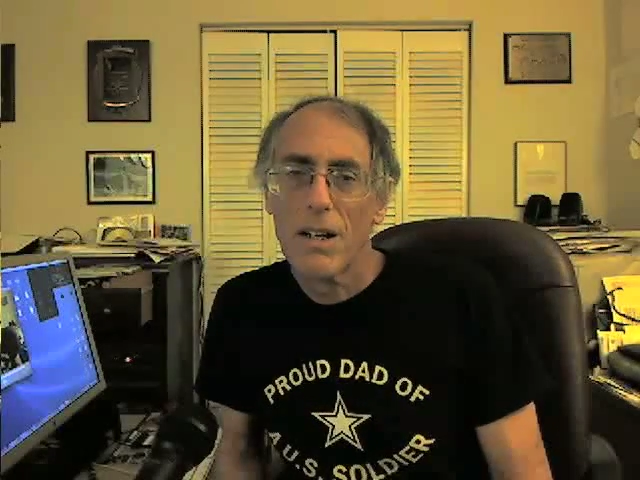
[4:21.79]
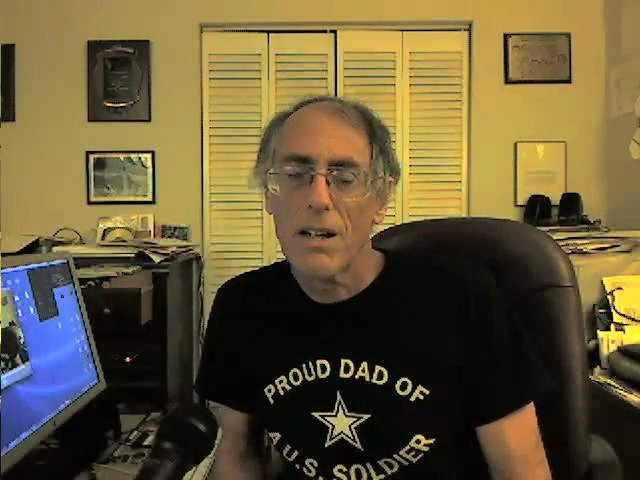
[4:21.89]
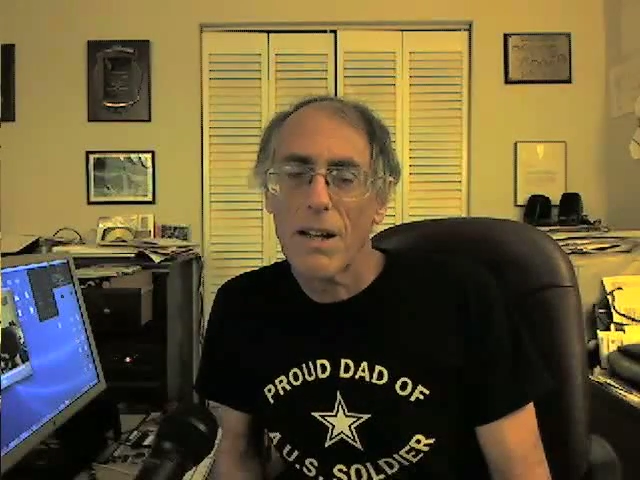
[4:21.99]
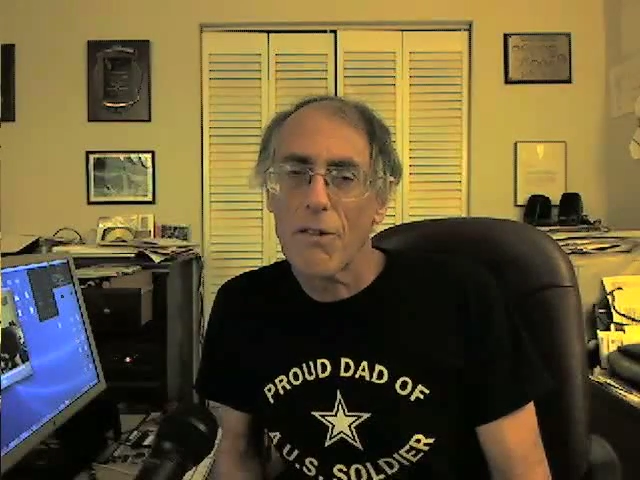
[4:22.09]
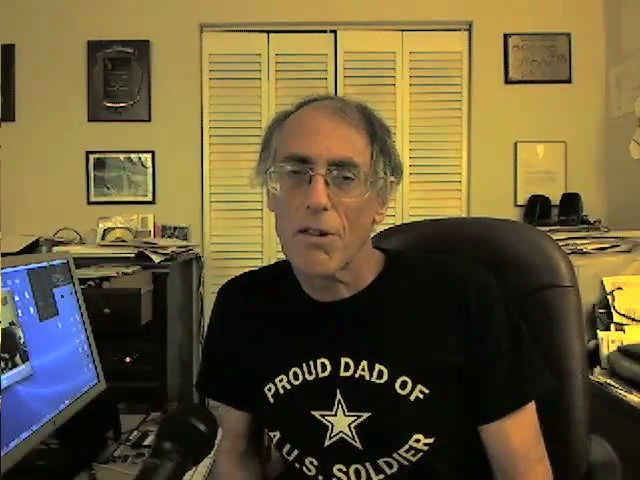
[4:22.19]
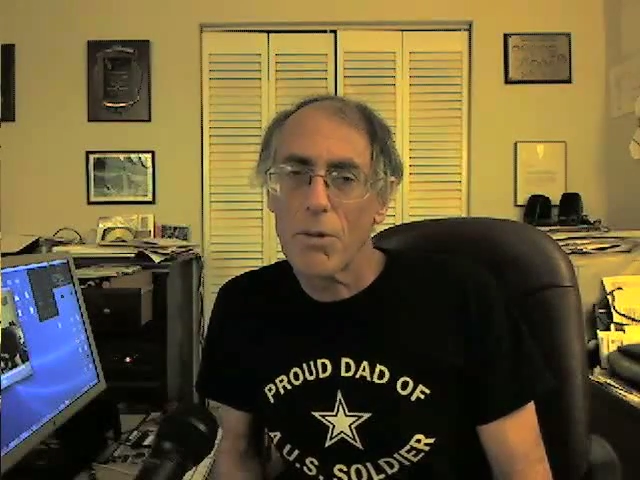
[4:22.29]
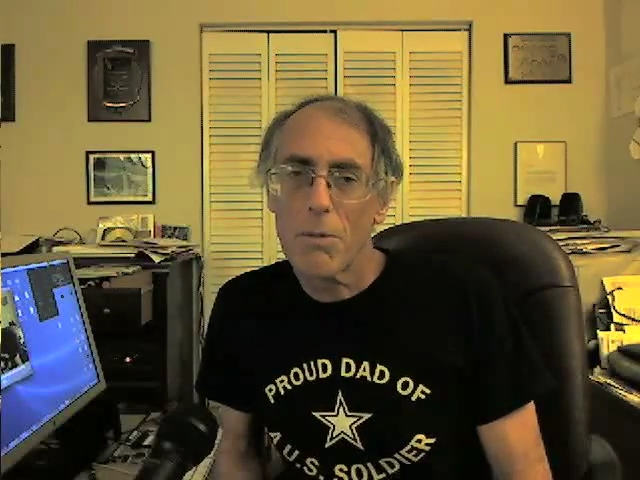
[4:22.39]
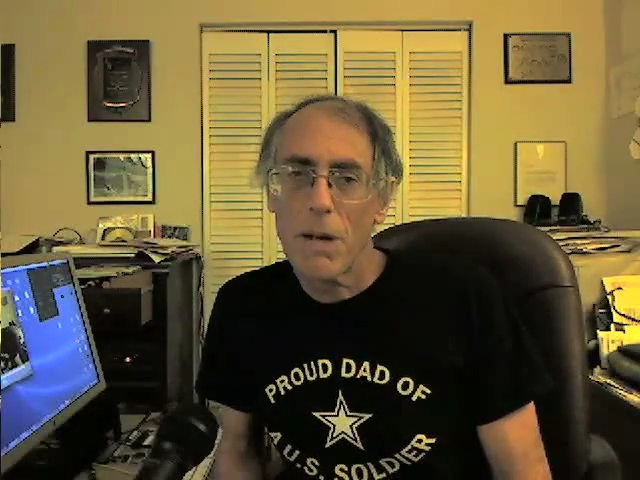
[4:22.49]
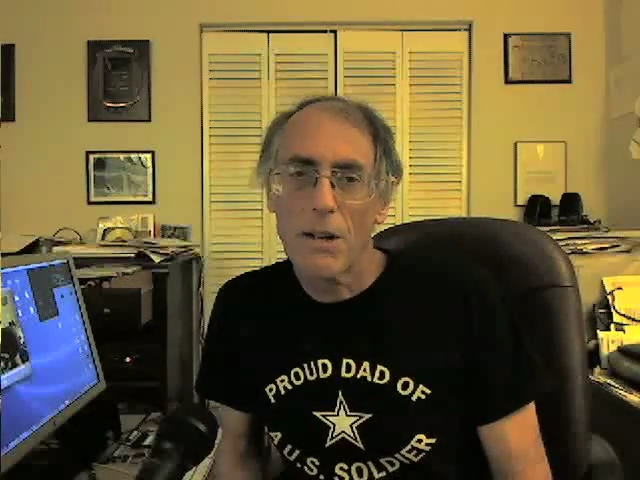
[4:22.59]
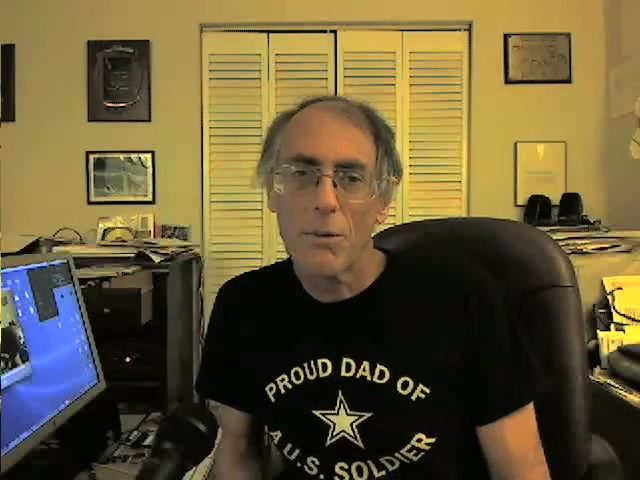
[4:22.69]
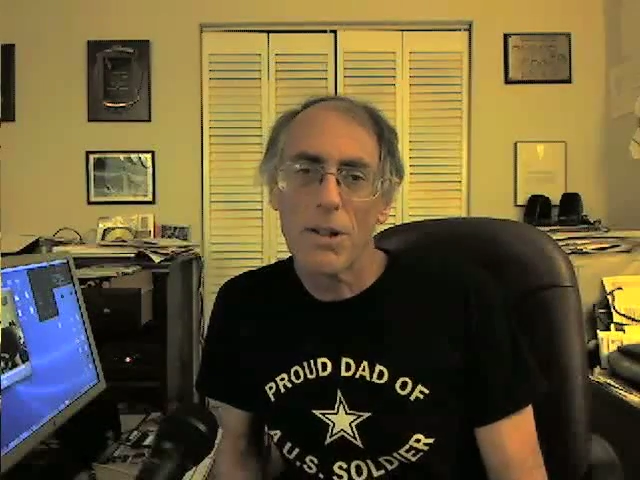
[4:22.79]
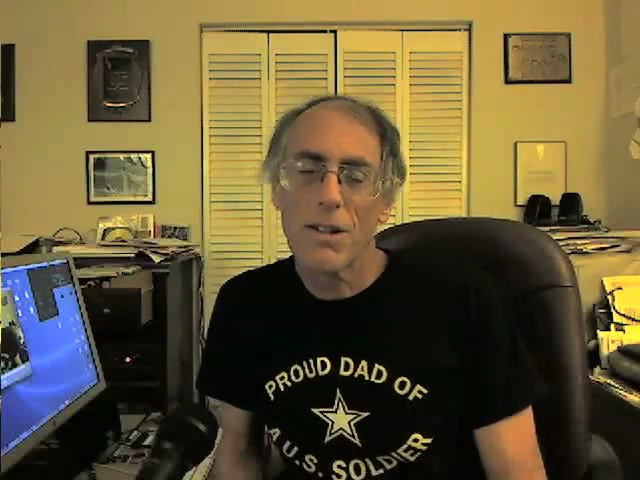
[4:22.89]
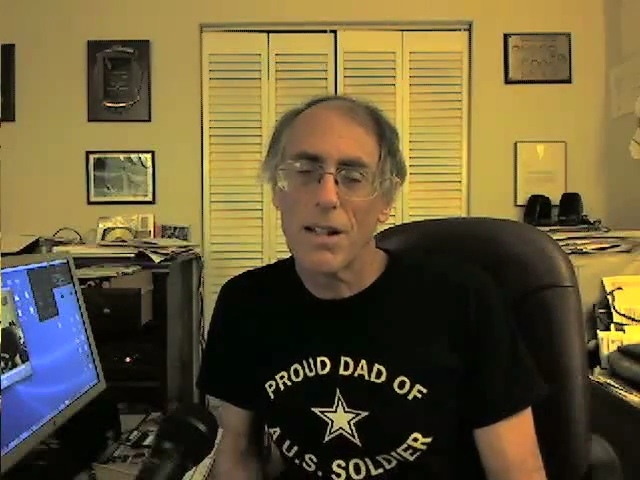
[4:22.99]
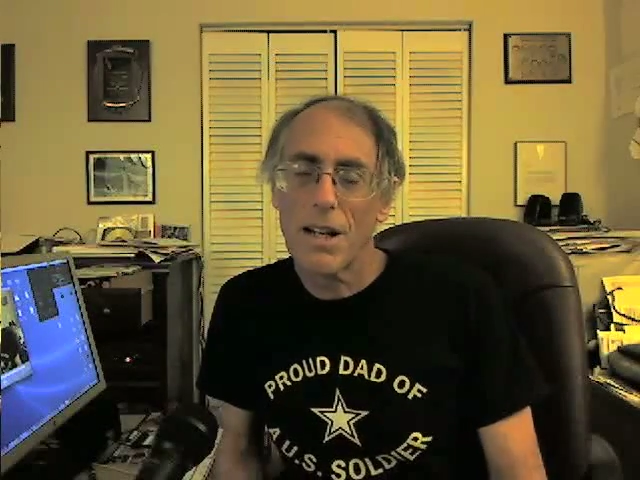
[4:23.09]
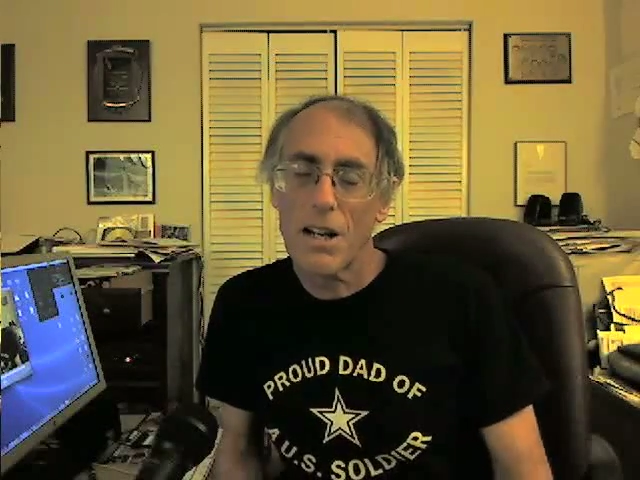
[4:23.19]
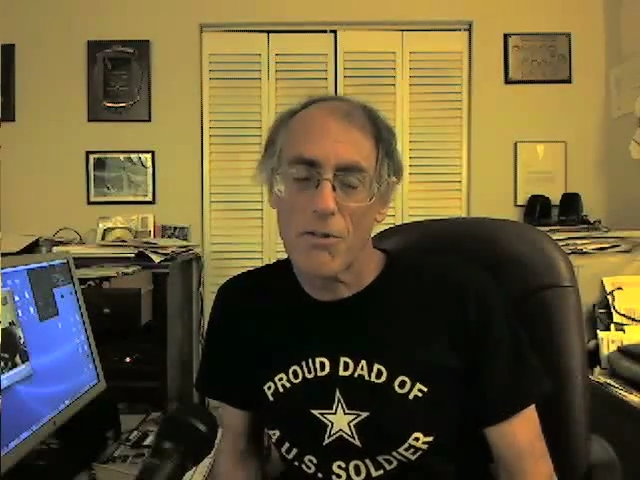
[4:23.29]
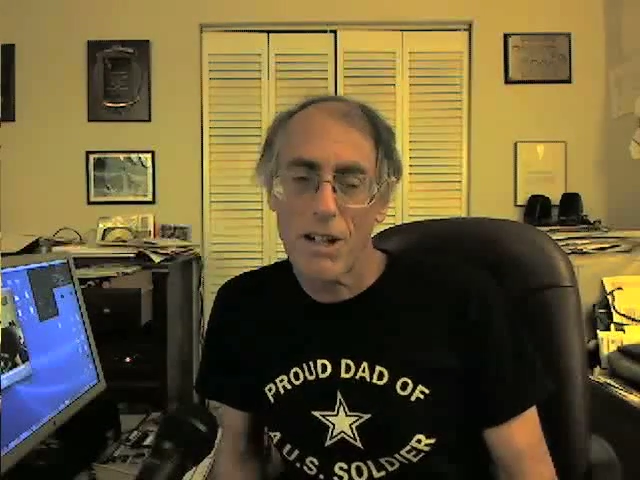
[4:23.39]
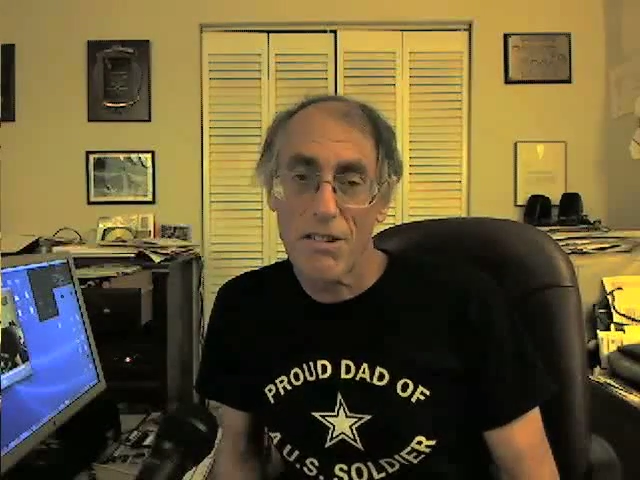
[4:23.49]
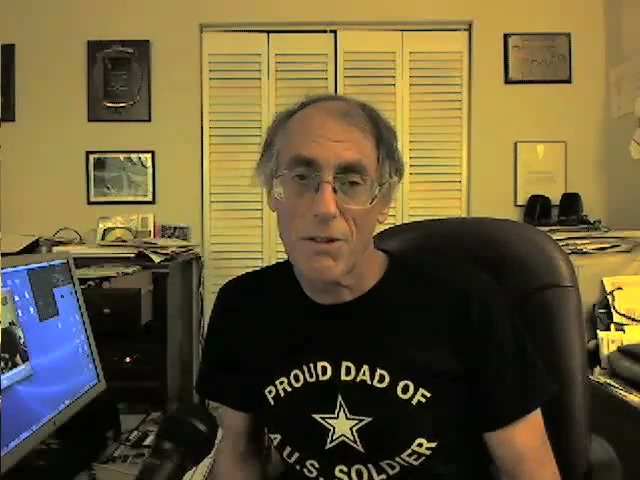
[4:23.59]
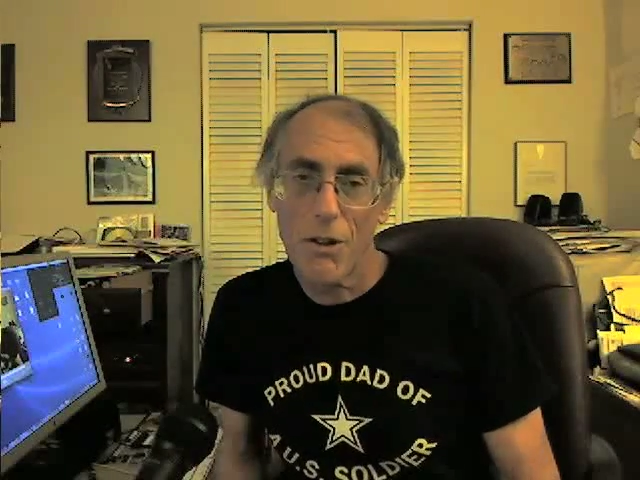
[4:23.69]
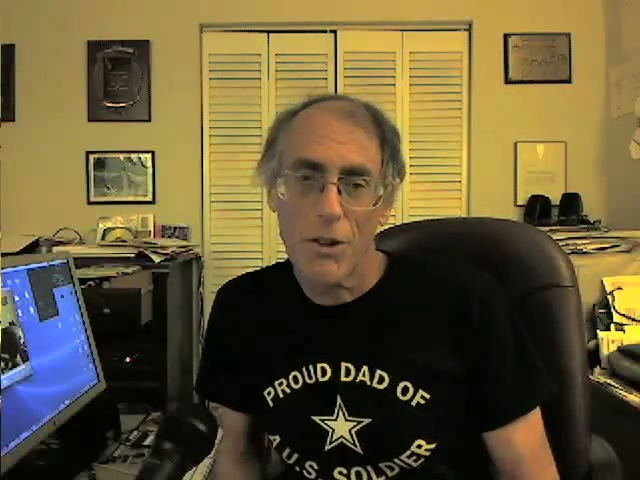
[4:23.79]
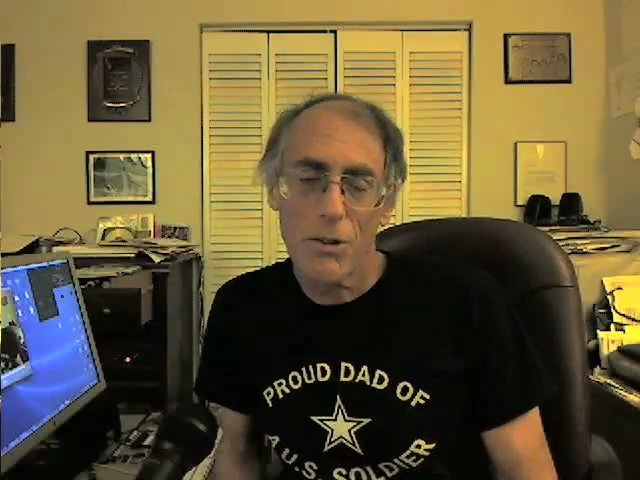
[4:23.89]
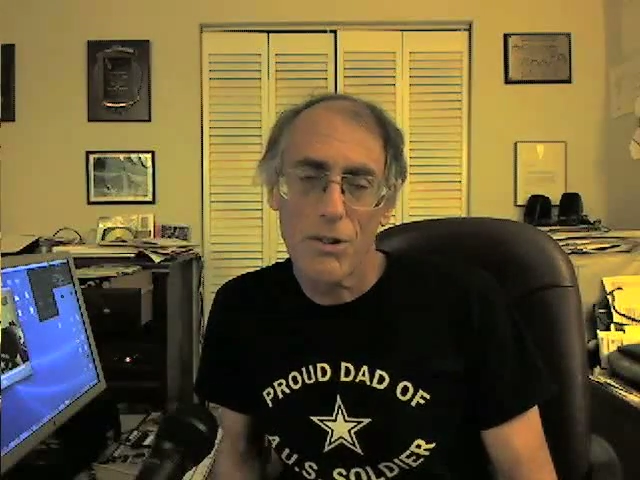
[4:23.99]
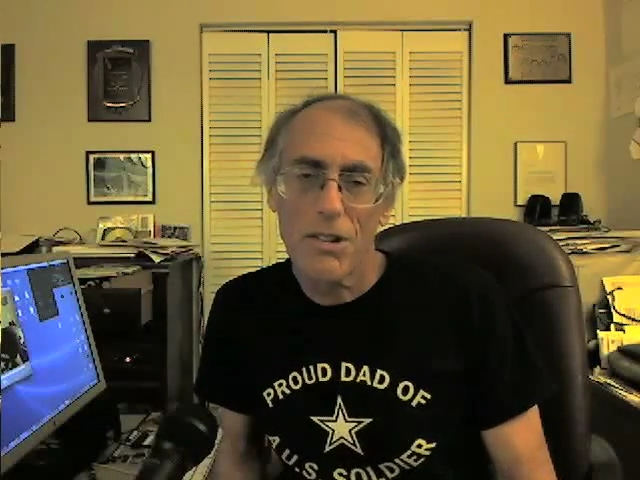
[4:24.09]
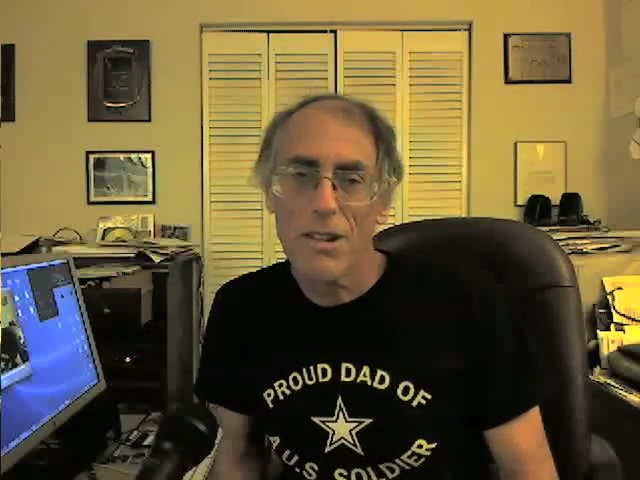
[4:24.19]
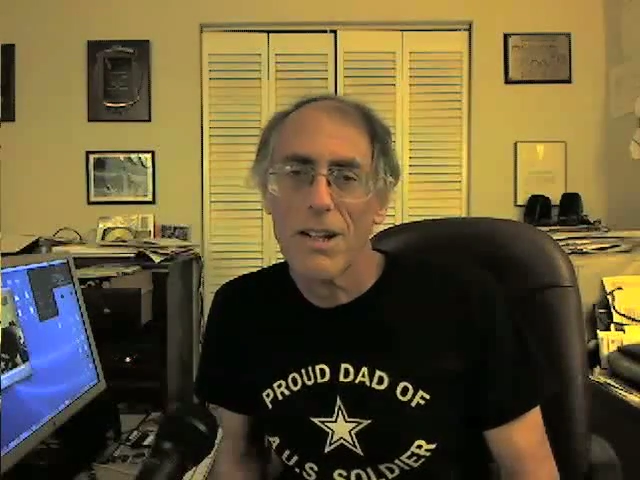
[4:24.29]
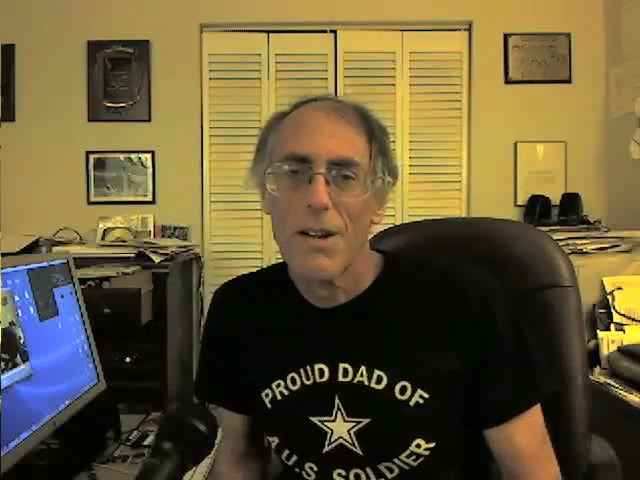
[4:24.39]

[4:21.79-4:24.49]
That was a really bad one, and I've had several of those.